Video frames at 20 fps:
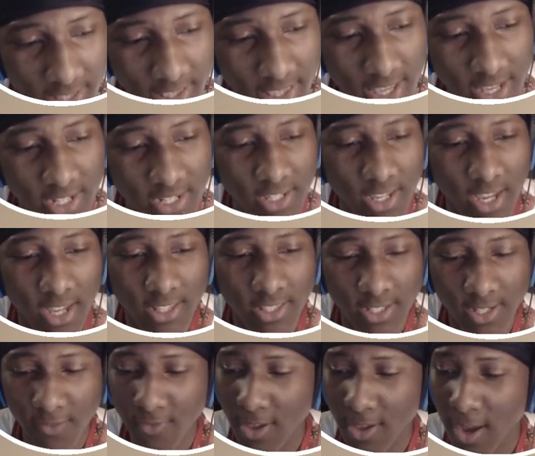legend. I
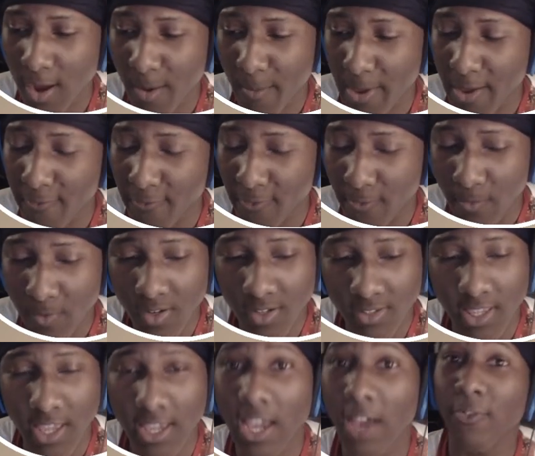love y'all, man, for real.
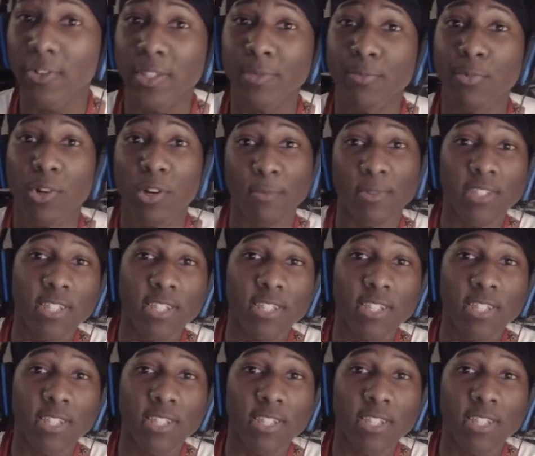Thank y'all for this point. I'm gonna see